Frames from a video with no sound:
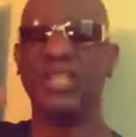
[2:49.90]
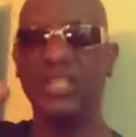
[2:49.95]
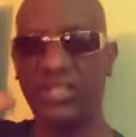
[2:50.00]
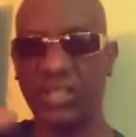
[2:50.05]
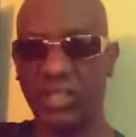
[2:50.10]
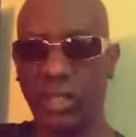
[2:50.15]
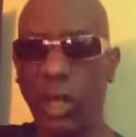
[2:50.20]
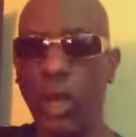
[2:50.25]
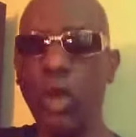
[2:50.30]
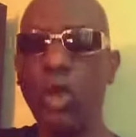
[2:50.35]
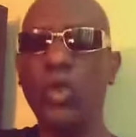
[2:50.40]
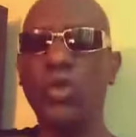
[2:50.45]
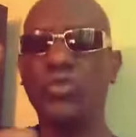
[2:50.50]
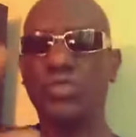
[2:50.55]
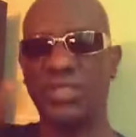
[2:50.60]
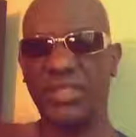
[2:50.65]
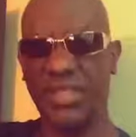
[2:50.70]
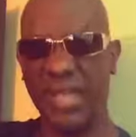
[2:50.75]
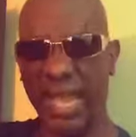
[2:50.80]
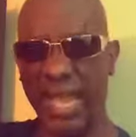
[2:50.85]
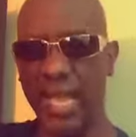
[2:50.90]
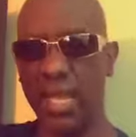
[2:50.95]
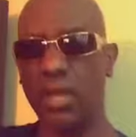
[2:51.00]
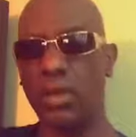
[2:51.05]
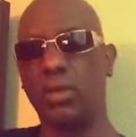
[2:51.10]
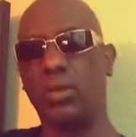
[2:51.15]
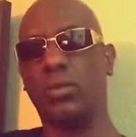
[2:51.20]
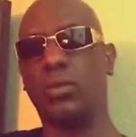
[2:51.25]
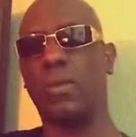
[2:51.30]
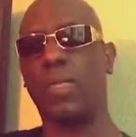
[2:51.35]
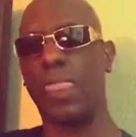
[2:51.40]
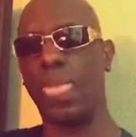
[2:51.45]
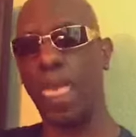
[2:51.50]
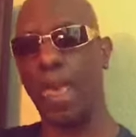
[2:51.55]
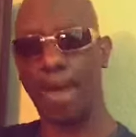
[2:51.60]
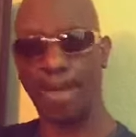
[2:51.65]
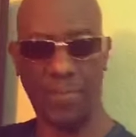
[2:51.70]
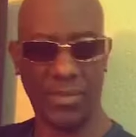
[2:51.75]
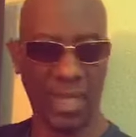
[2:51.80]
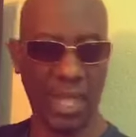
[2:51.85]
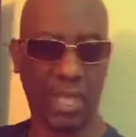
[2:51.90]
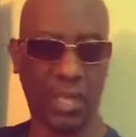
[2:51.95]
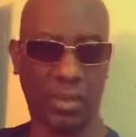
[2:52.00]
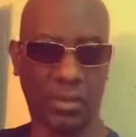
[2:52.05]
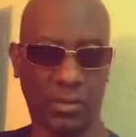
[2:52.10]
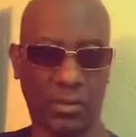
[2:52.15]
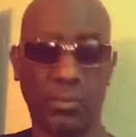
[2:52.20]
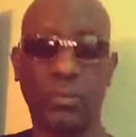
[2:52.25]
it slows down now.